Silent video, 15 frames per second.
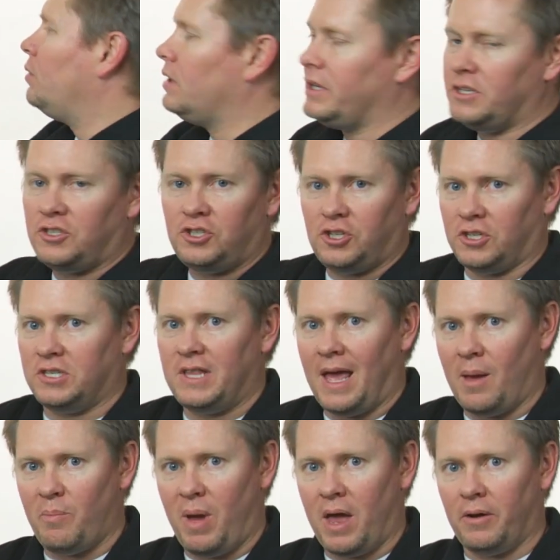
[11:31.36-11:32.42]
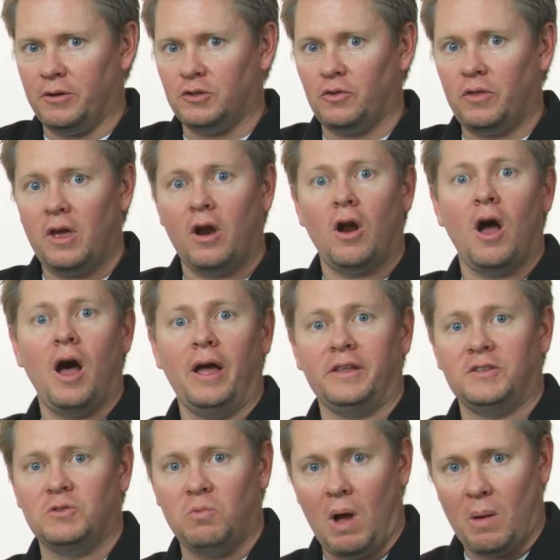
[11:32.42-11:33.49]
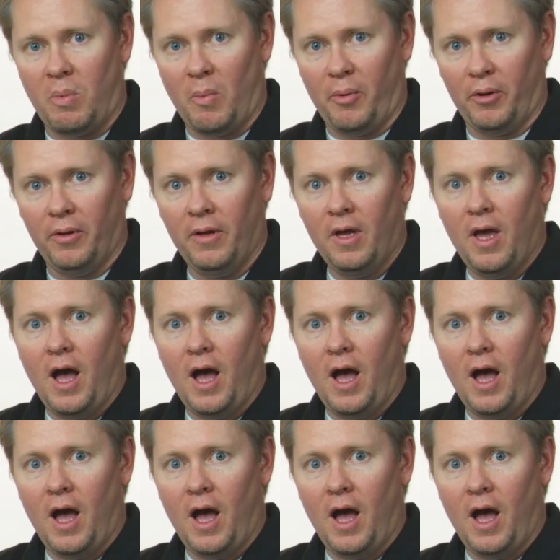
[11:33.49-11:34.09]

release just that battery. So they are hot swappable.